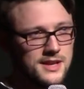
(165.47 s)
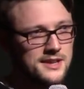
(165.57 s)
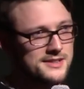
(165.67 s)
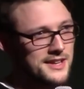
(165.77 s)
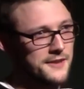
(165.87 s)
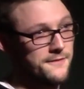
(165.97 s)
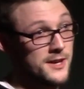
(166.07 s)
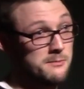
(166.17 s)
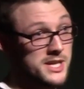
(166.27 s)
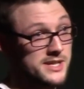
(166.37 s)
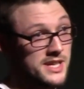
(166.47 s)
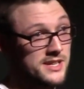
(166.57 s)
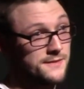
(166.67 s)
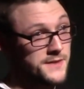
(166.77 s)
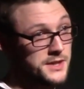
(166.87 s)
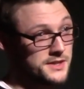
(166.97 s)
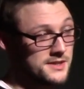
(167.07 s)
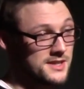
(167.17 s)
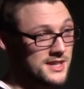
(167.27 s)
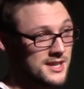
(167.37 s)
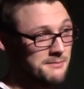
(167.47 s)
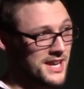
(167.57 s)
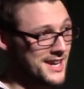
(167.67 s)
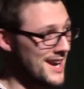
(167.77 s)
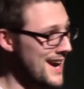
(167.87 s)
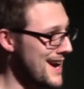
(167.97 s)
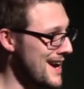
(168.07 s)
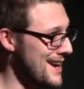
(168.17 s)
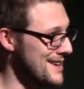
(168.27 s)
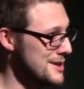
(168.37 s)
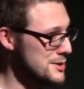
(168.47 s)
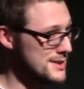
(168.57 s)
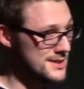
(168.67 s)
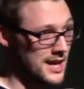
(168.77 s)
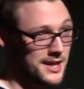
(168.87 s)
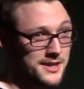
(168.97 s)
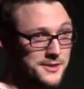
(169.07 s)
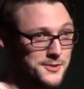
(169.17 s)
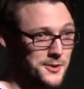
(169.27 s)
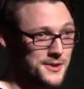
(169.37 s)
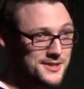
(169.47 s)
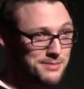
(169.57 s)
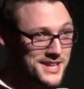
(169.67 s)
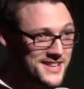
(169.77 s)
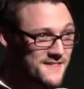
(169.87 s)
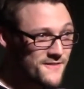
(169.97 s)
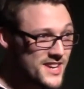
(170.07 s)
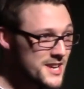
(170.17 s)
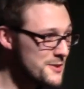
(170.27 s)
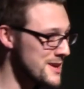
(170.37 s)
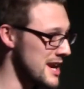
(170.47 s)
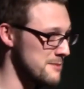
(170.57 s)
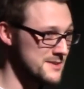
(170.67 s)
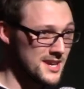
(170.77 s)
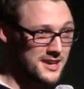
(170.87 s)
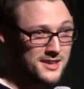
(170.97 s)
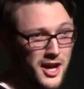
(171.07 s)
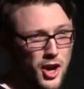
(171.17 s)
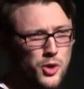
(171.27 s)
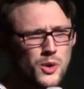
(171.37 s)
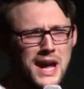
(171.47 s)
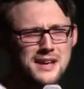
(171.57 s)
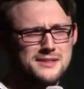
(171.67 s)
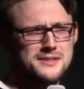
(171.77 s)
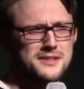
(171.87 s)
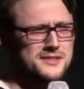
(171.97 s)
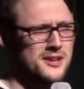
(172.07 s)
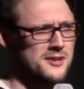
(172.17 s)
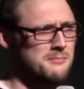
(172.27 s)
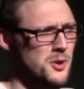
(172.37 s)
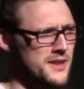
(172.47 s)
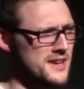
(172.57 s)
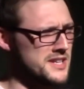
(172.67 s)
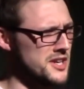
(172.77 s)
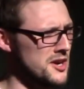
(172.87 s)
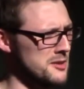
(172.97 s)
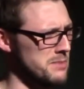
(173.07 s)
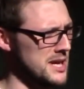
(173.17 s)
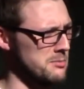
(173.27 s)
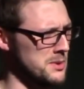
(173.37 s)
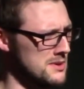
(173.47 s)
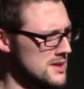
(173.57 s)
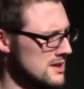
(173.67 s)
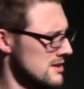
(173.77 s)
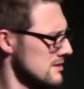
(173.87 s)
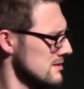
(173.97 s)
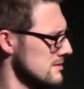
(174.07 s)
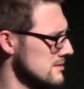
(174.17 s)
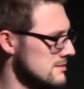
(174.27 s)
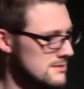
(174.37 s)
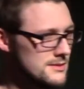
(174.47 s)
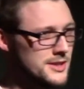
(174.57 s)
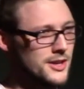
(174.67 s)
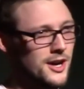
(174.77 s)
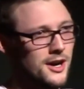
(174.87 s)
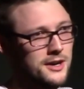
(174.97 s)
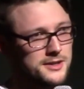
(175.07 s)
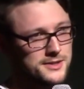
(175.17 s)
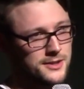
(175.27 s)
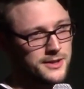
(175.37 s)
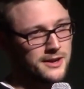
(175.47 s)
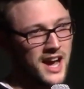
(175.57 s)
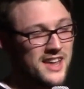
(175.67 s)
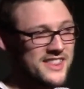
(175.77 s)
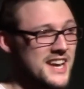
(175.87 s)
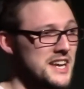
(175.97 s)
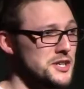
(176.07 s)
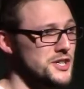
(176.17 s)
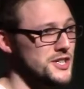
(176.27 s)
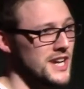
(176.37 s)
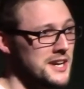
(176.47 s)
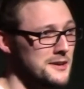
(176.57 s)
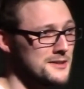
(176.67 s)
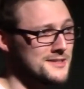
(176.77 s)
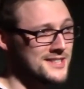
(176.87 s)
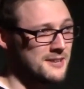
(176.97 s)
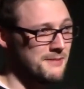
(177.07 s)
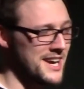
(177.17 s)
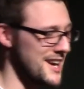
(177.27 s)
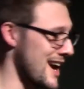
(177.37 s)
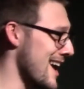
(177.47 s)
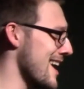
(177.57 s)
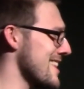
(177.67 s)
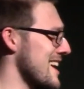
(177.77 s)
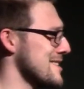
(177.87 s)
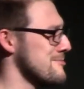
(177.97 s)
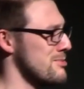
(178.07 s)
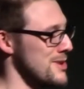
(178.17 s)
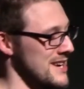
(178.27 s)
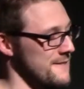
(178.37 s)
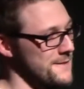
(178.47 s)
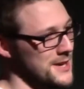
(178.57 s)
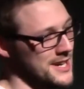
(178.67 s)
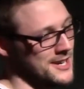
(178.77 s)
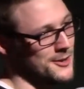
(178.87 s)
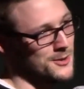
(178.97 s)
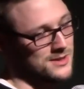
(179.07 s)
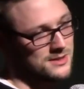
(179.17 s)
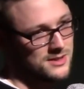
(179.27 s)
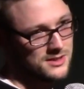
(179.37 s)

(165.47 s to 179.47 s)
Then it's like vitamin D deficiency, and I'm like, staying indoors playing the video games, eh? Who hates the sun more than young people? Young, so young. Then it's shingles, and I'm like, that's pretty fucking old.